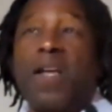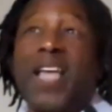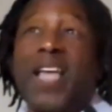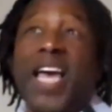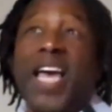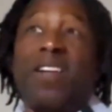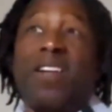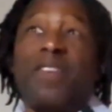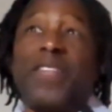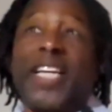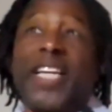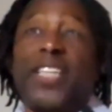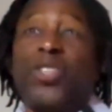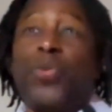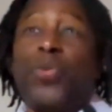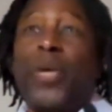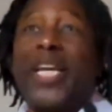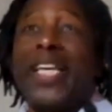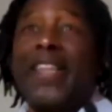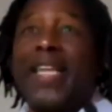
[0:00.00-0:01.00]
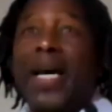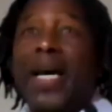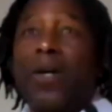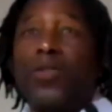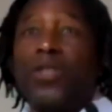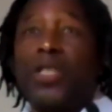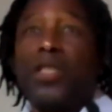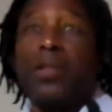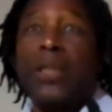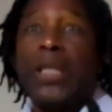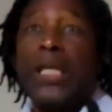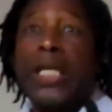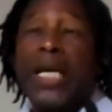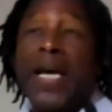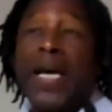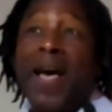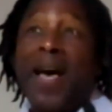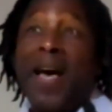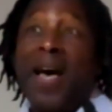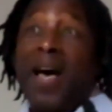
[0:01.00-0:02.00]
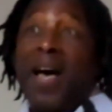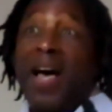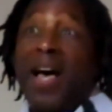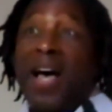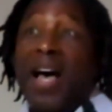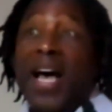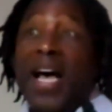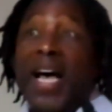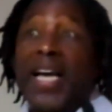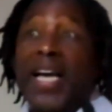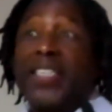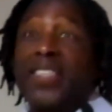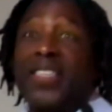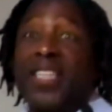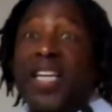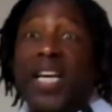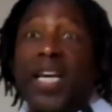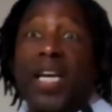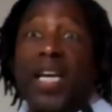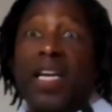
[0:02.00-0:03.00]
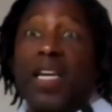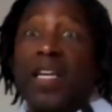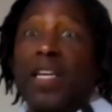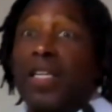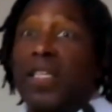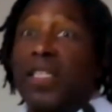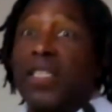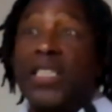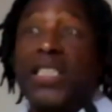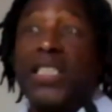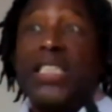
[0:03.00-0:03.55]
Out of that 20,000, I'd say